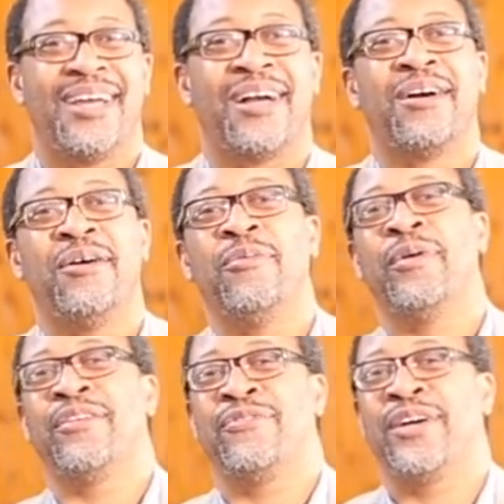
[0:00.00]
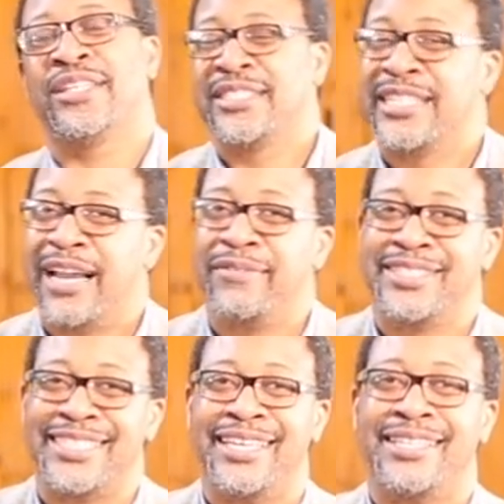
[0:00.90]
I can't wait for us to gather
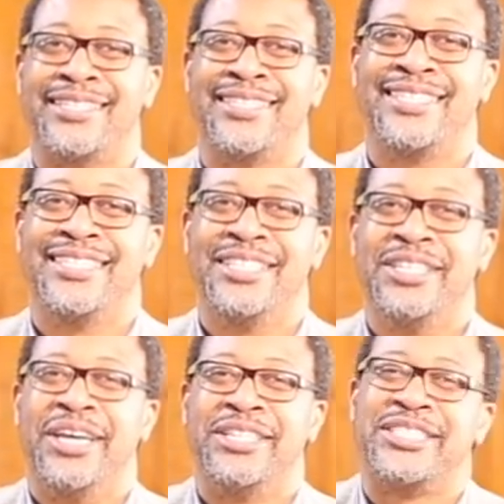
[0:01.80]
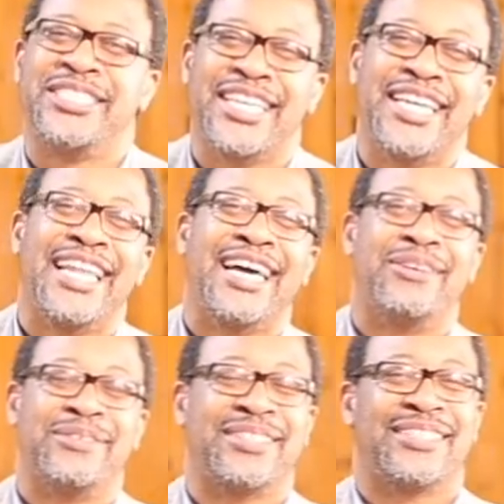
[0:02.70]
together and sing
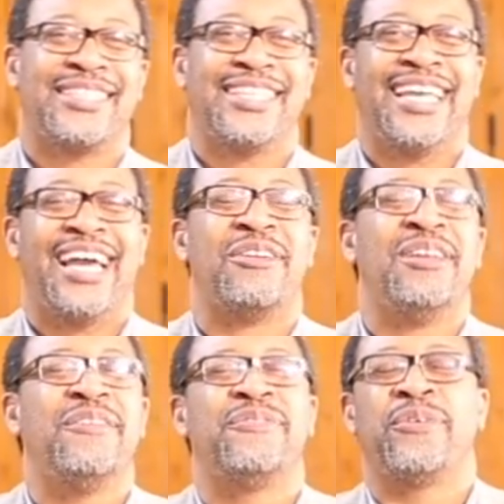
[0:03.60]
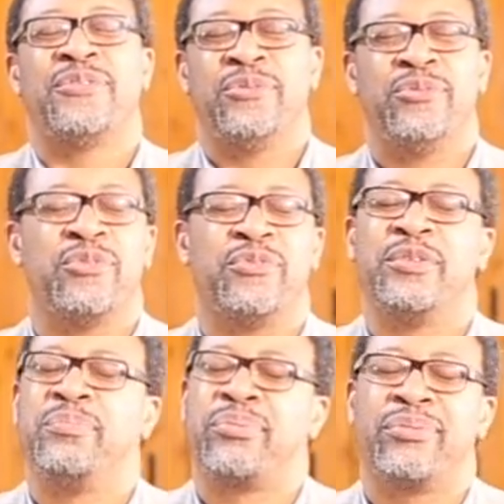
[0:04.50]
aloud and lift off the roof
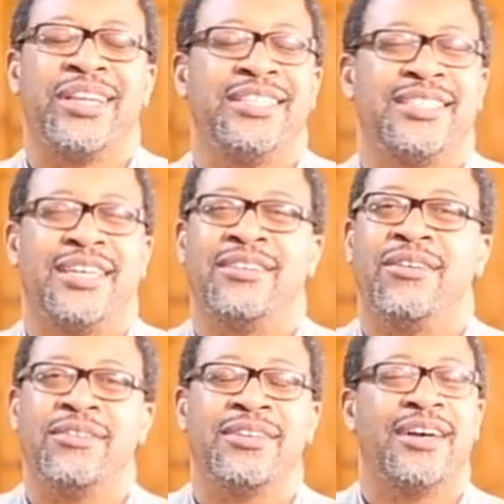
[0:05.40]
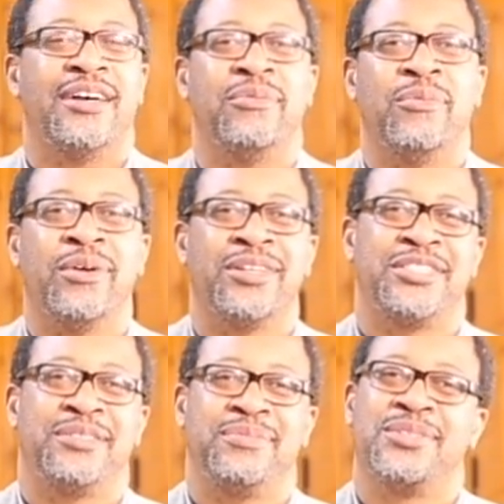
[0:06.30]
with praise and honor and
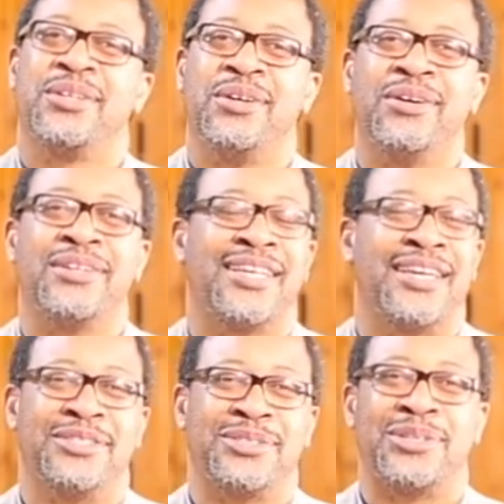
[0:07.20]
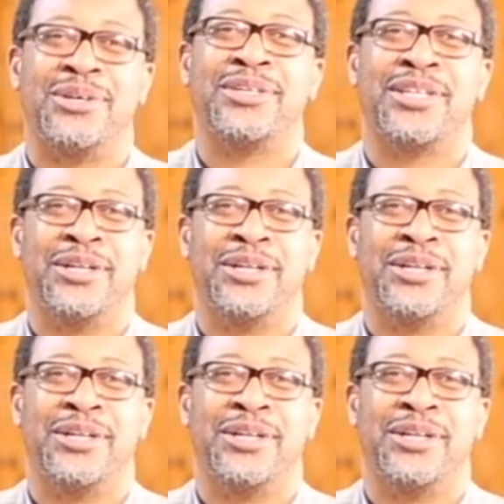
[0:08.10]
worship to God and to God